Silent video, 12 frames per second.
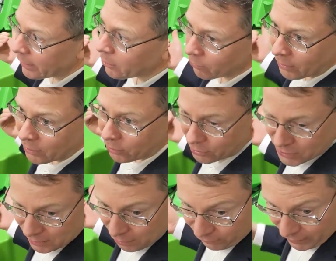into an
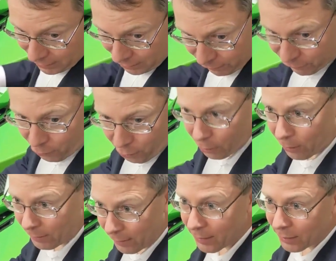industrial vehicle for
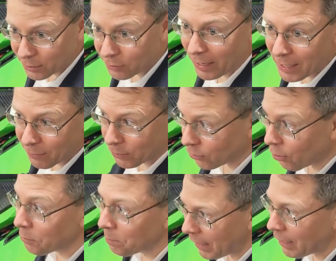driving on
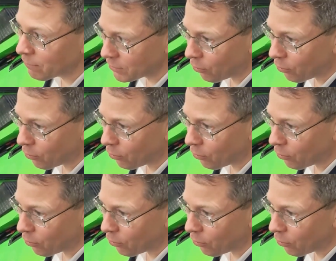unpaved